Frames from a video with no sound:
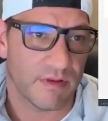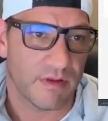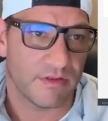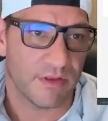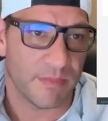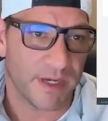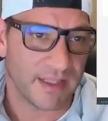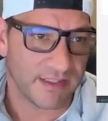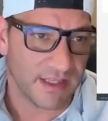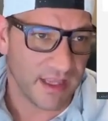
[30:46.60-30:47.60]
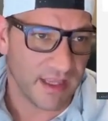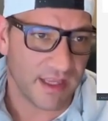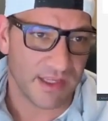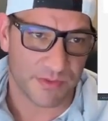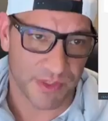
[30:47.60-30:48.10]
So the policy
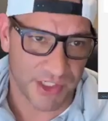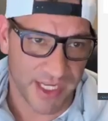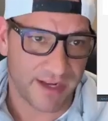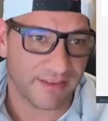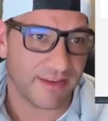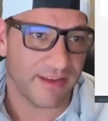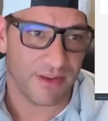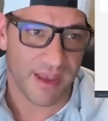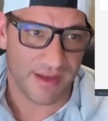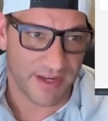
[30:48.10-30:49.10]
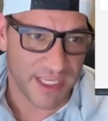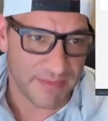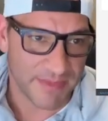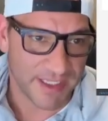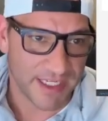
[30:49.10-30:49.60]
is reject. You have an
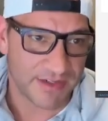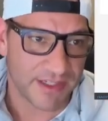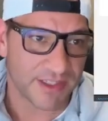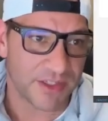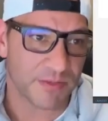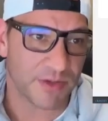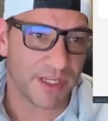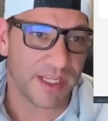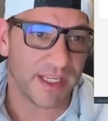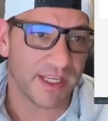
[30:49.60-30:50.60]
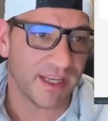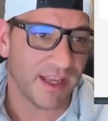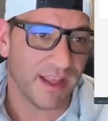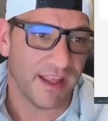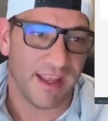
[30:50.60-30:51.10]
email address that you're putting in,
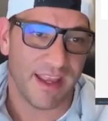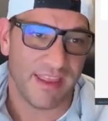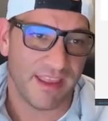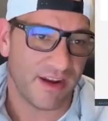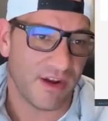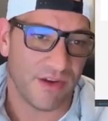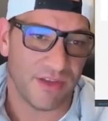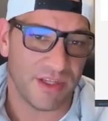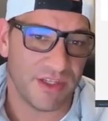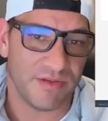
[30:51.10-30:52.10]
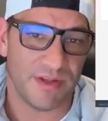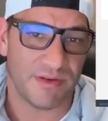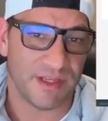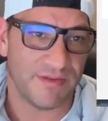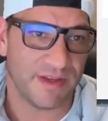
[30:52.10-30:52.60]
and then all this you
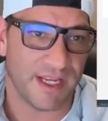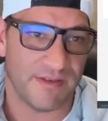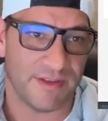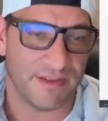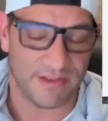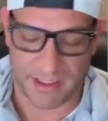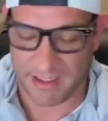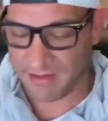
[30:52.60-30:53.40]
don't even have to set.